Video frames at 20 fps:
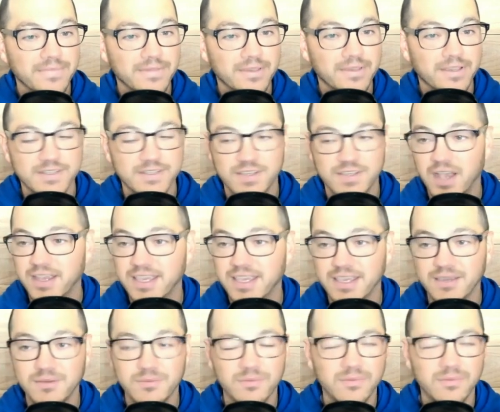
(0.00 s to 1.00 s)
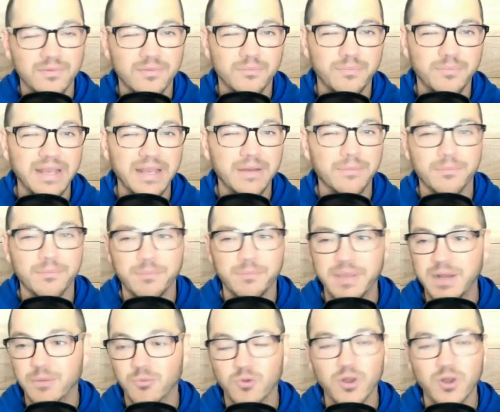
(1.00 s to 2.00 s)
Kentucky beat
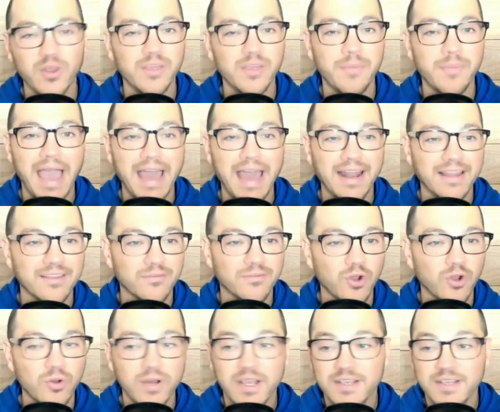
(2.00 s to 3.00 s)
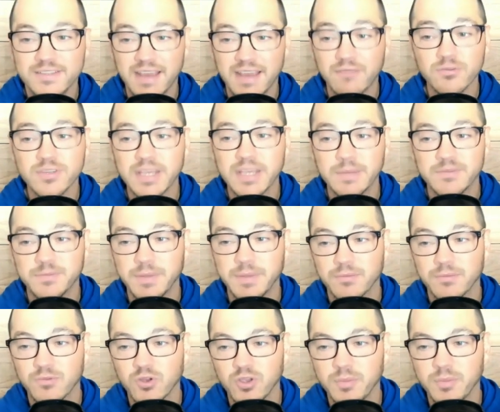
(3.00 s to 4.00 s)
them really bad on the road. Several teams beat
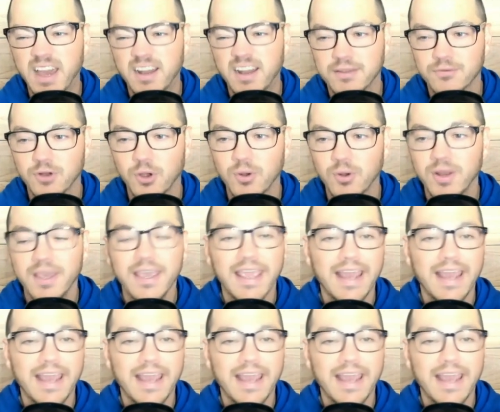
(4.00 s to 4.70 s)
them really bad on the road.